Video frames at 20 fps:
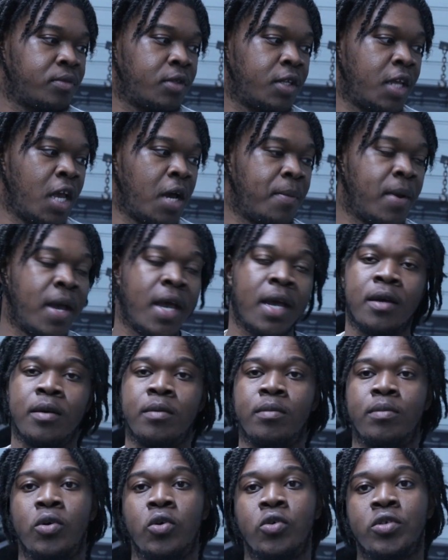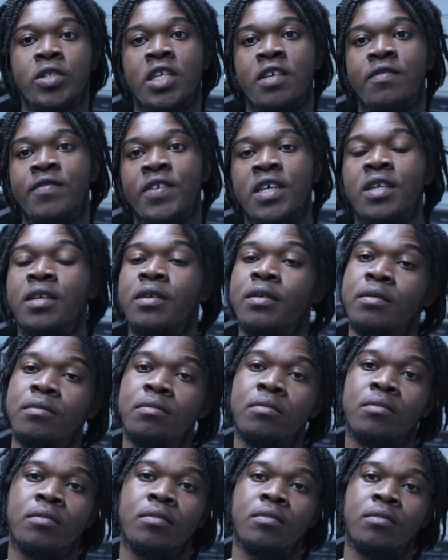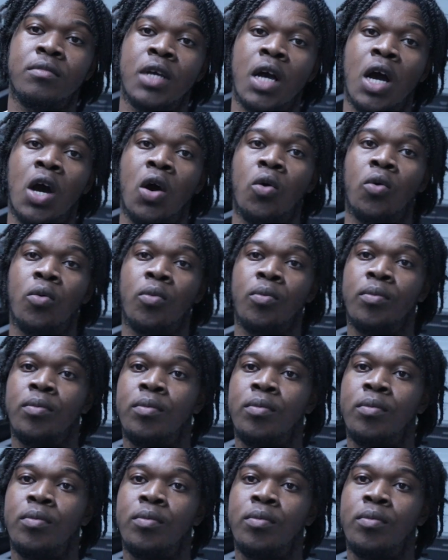Yeah, man, PullsTv, gone.